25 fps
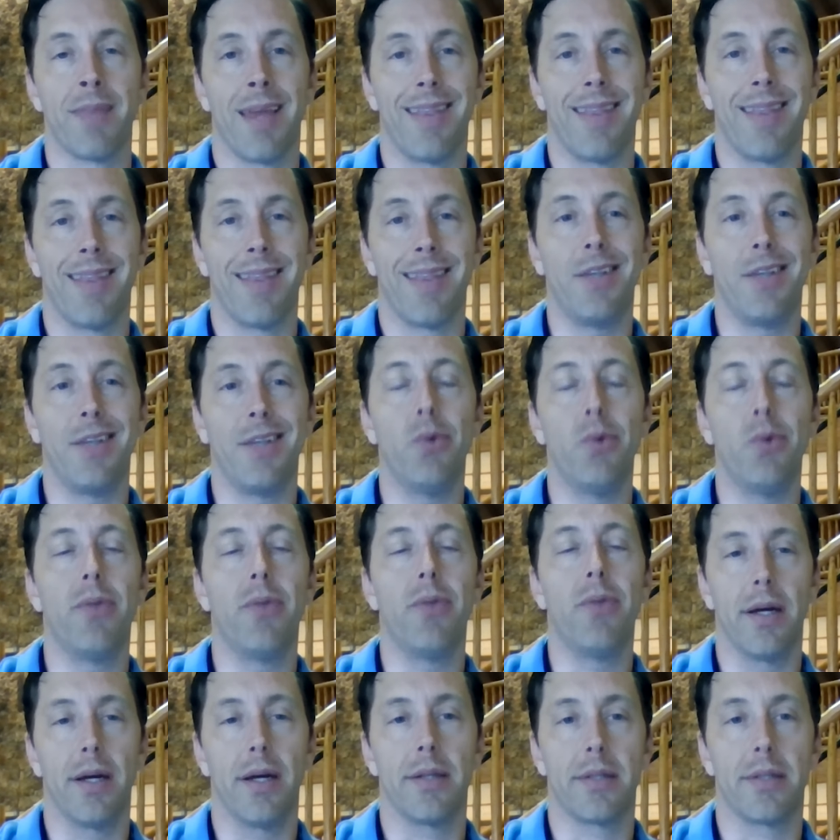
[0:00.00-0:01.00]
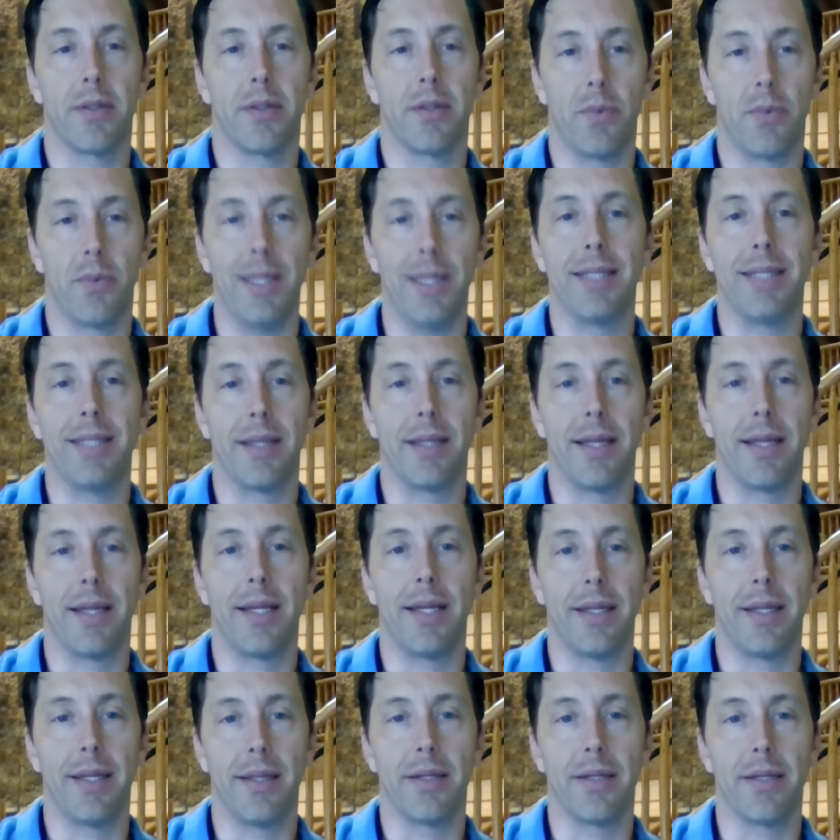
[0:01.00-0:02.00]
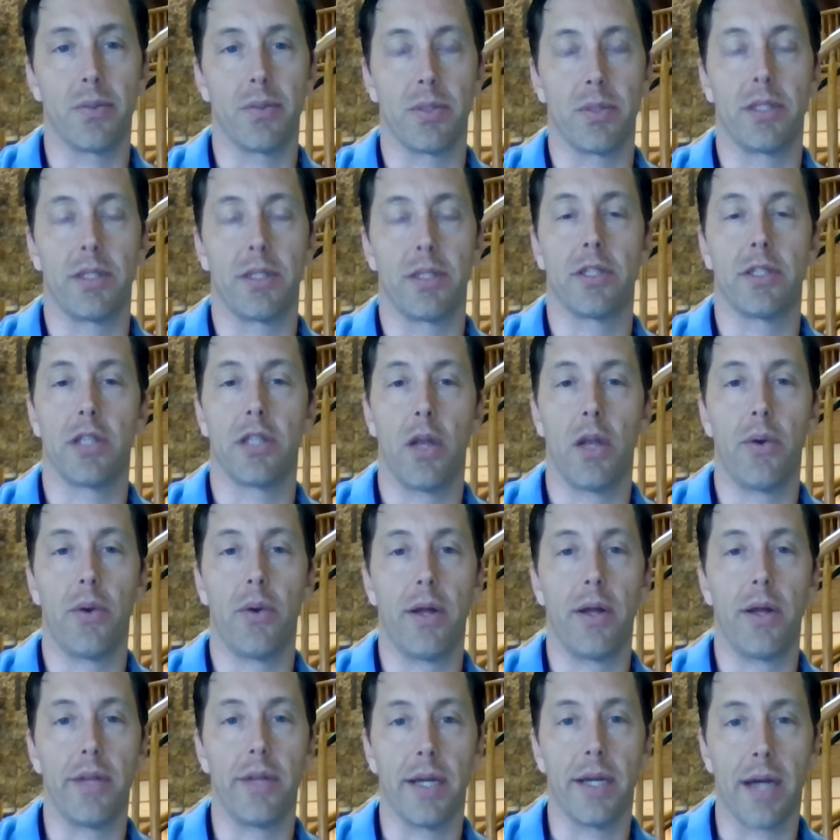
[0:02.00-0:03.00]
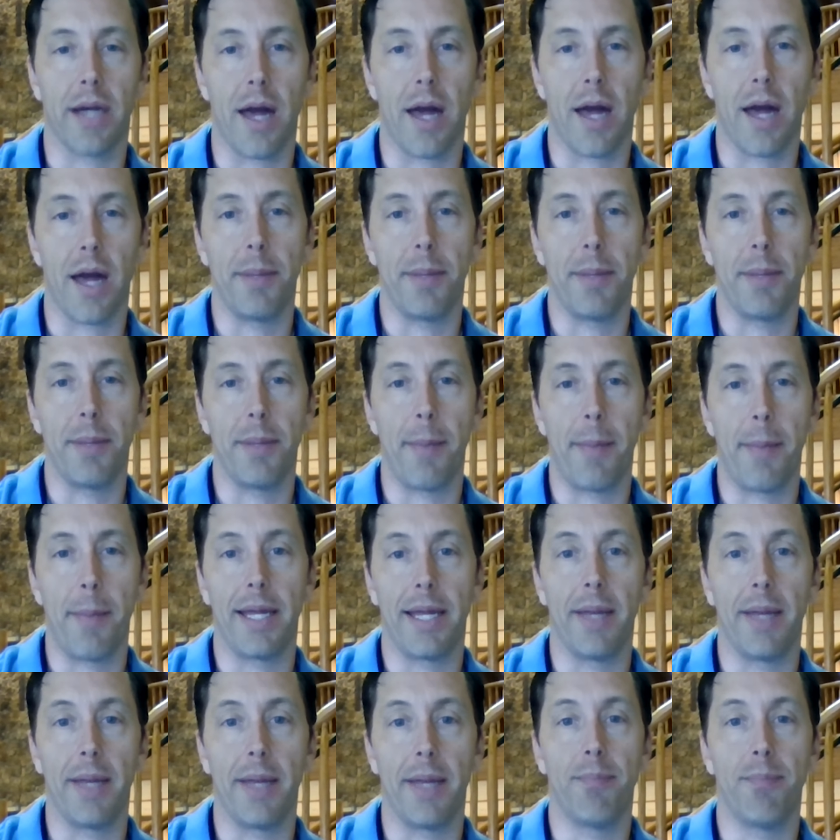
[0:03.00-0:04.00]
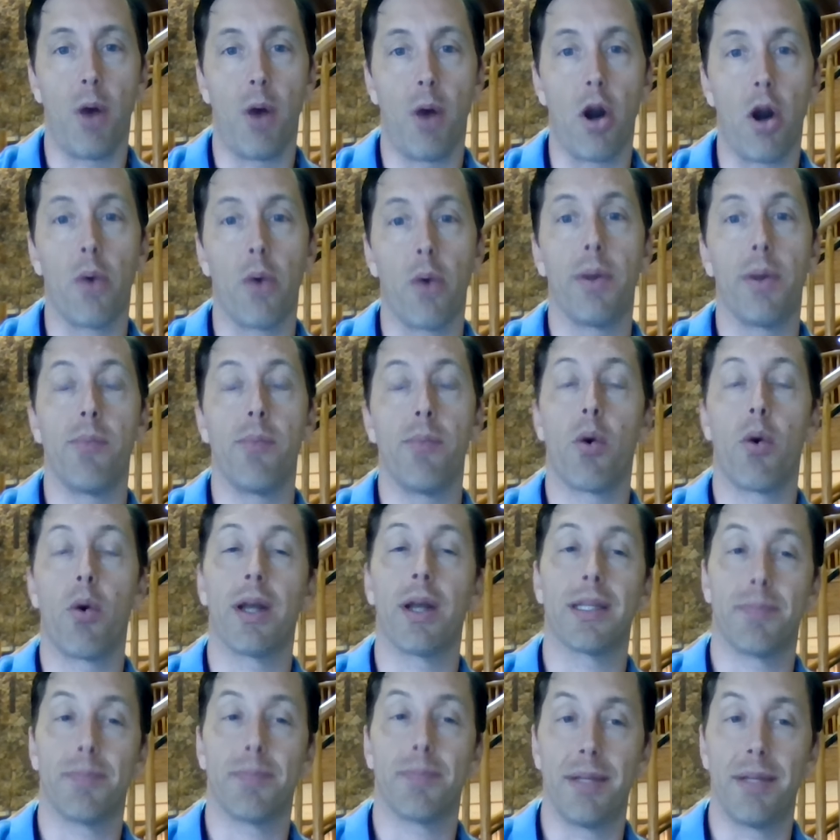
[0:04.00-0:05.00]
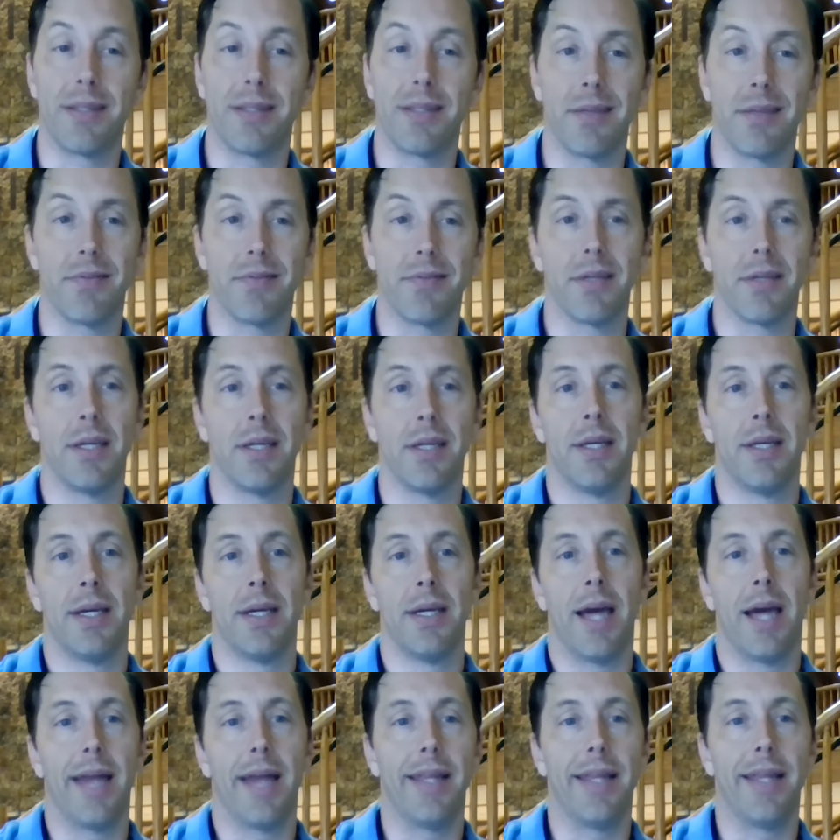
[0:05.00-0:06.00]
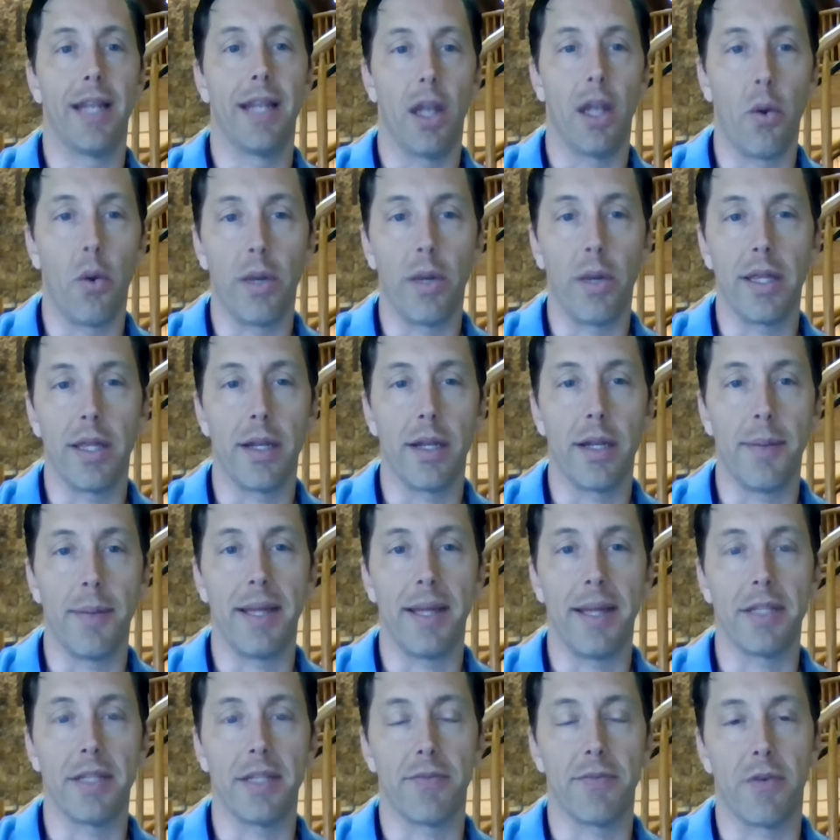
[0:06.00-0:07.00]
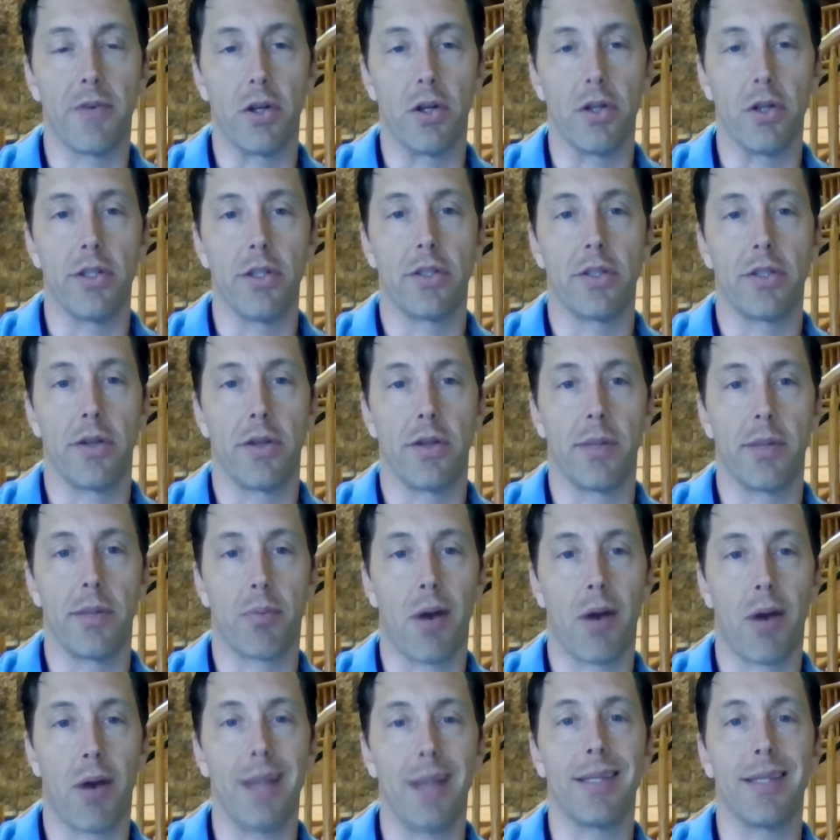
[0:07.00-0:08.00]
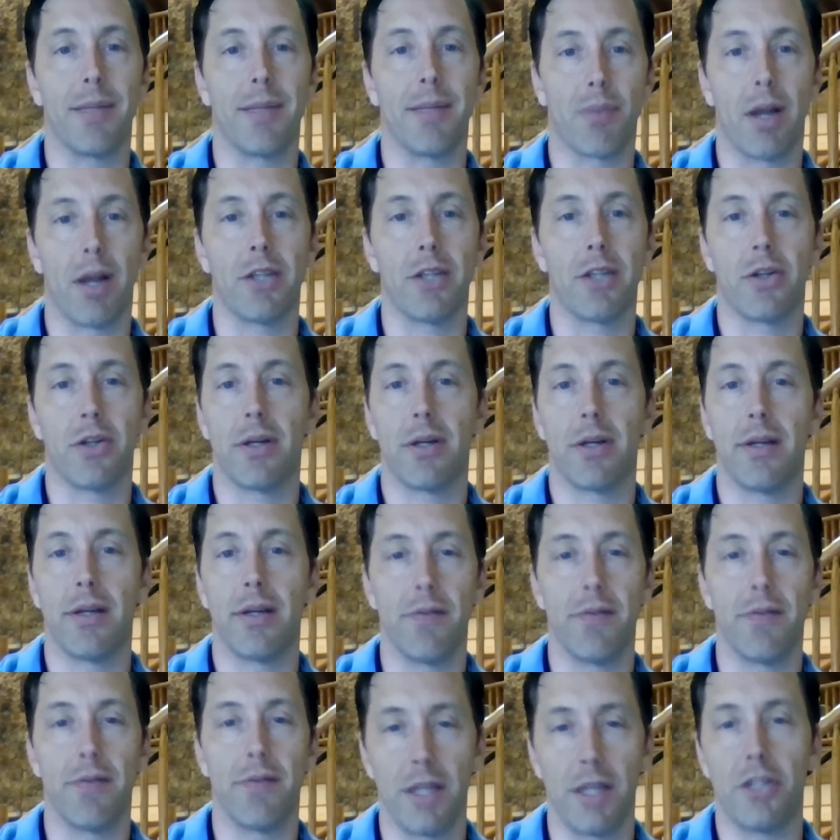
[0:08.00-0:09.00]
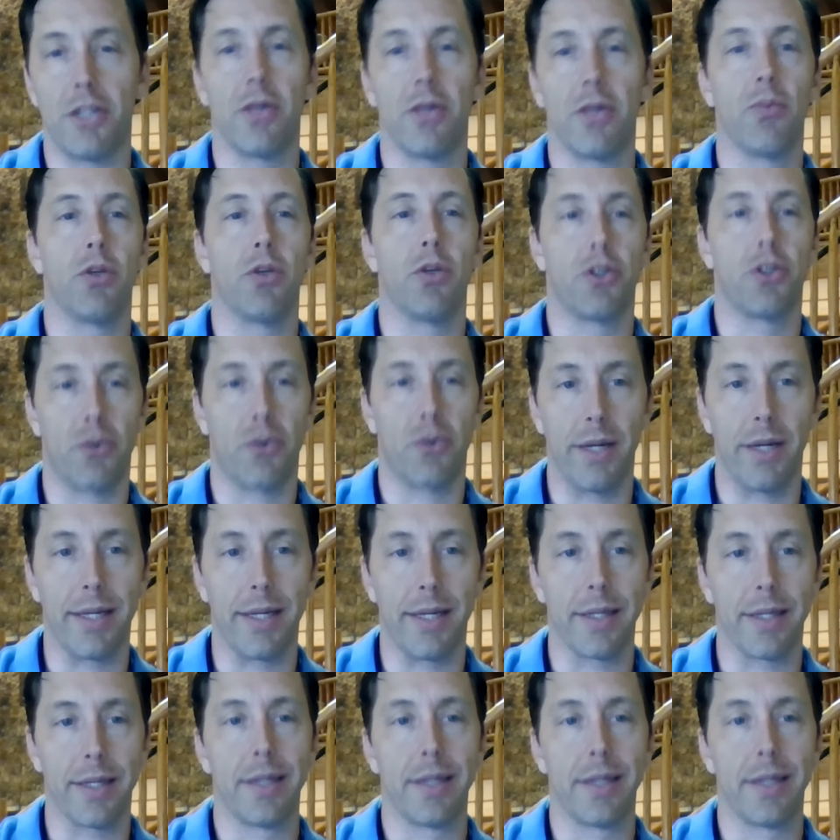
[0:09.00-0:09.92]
They do this, the reason they did this was to slow down the economy by making borrowing more expensive and then lowering the demands for goods so that pricing pressure, inflation, would shrink.